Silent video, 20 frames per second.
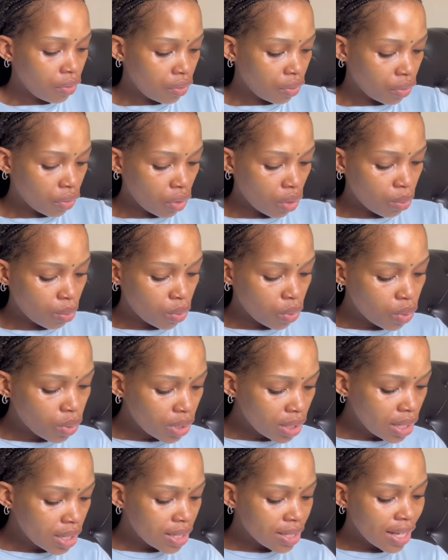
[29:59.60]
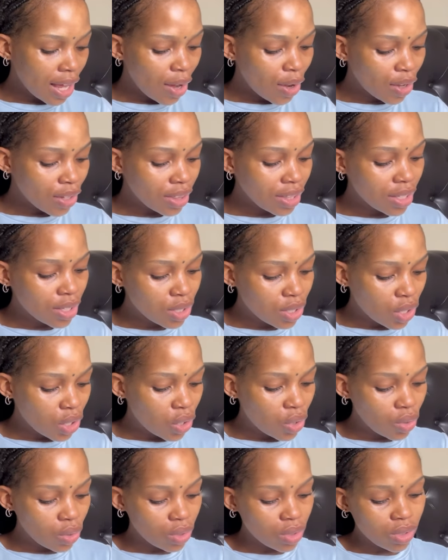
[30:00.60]
from woolies i got these
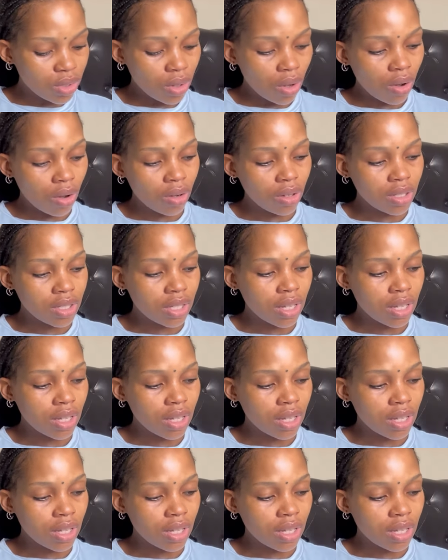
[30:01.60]
cute socks